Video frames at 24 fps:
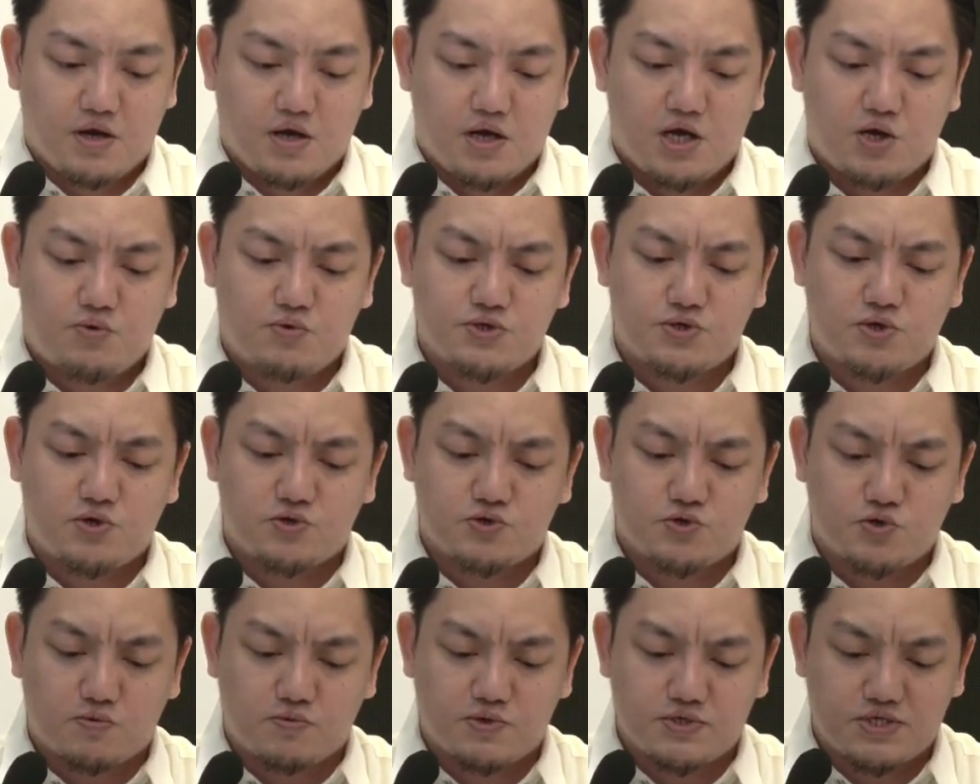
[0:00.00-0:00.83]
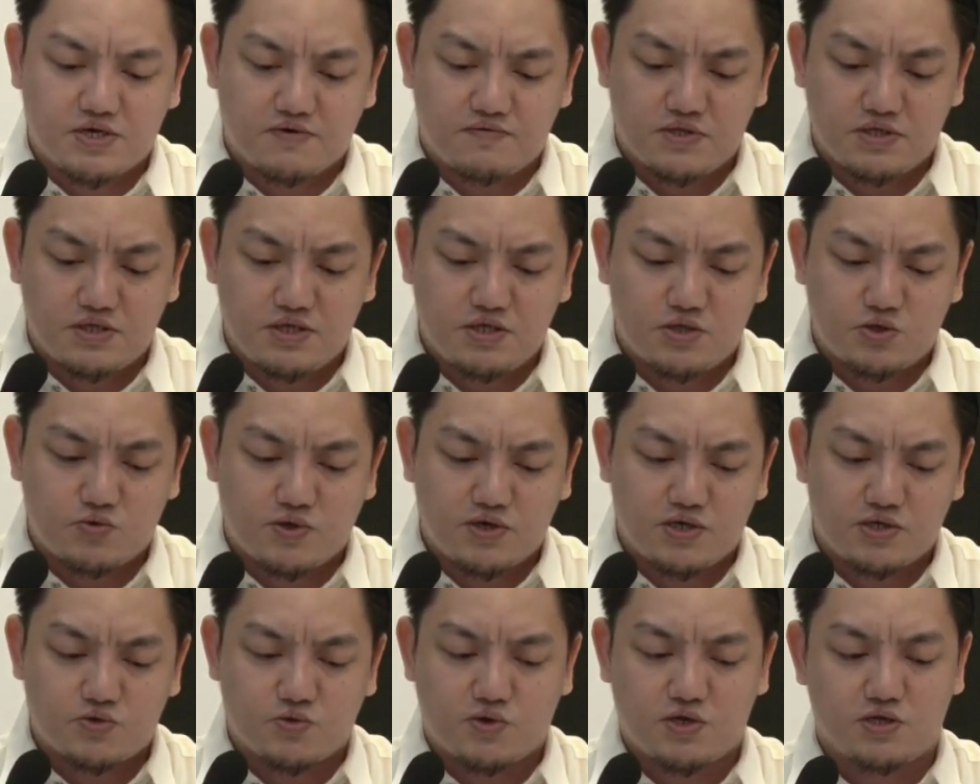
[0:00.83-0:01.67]
It was on October 17,
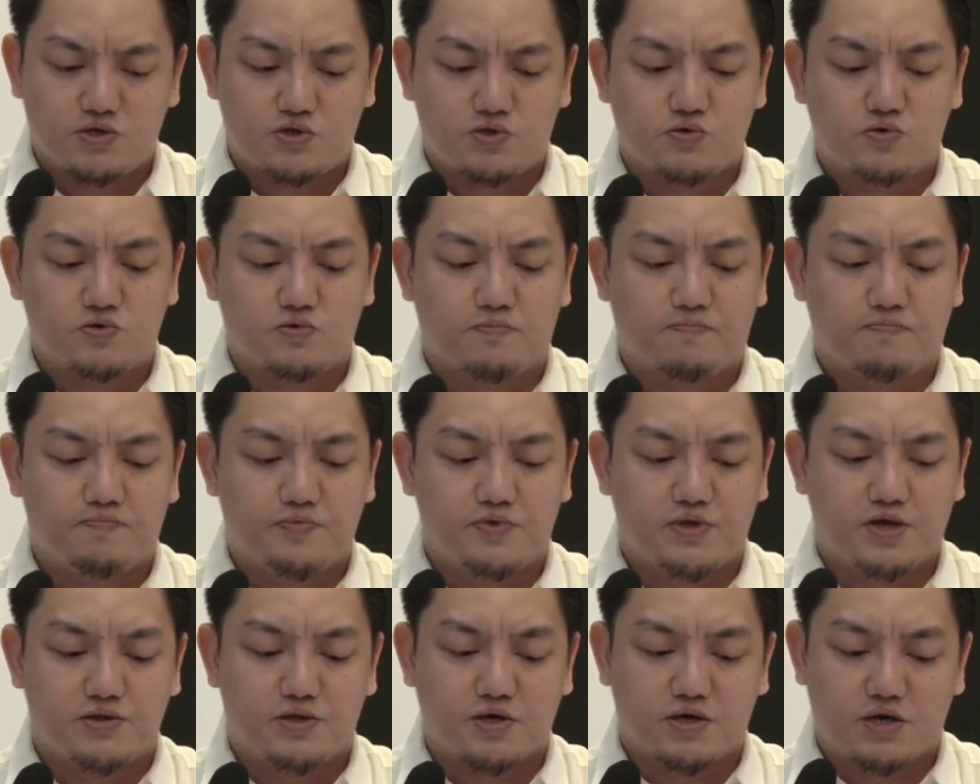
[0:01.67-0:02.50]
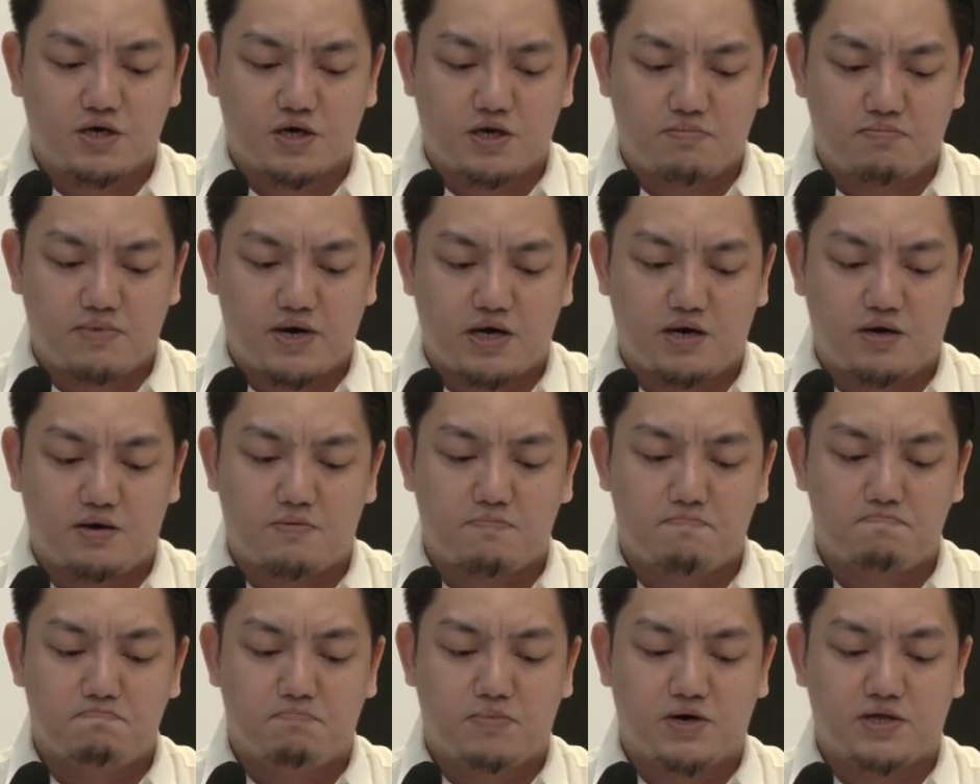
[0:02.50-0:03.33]
2022, that the
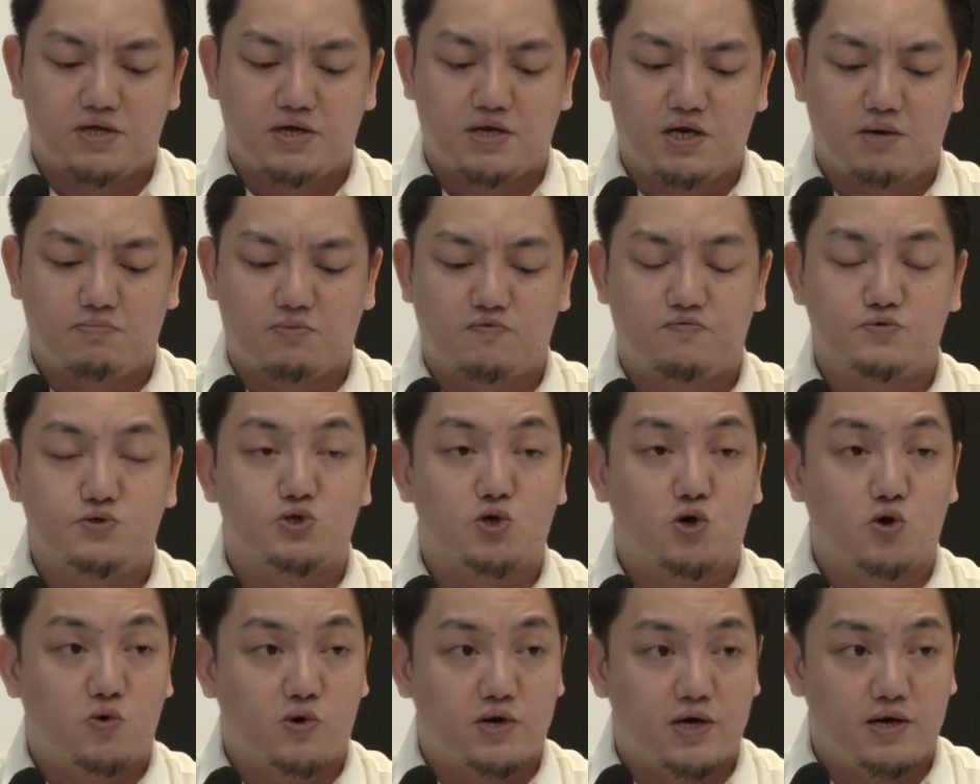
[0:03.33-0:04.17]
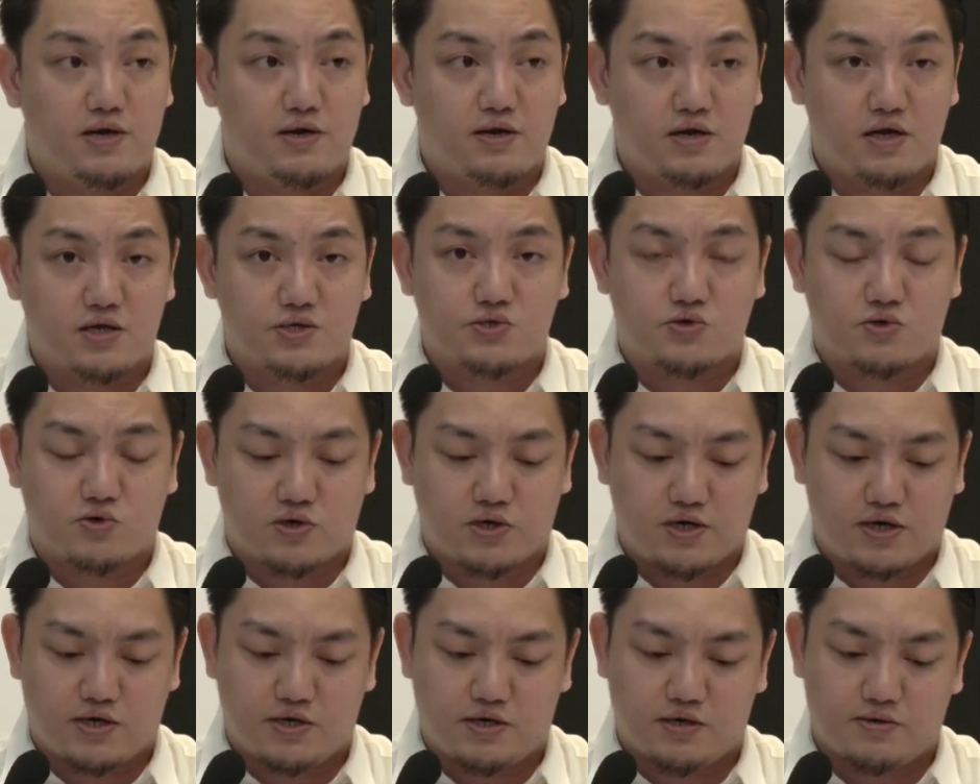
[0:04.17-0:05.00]
gunman, by the name of Joel
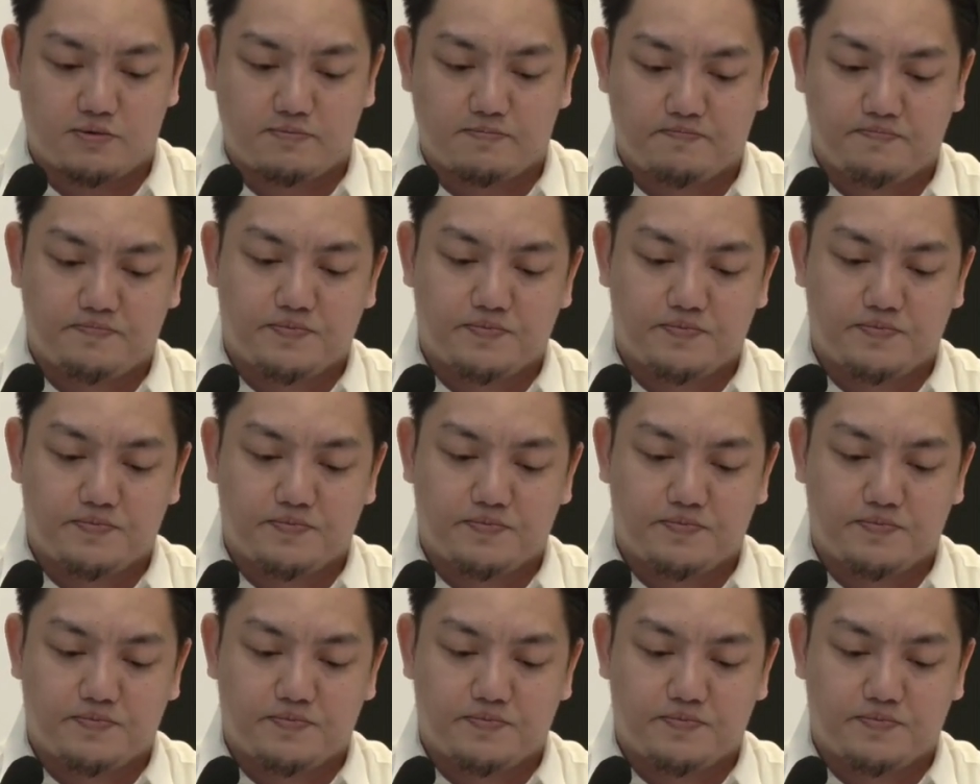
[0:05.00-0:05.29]
Escorial,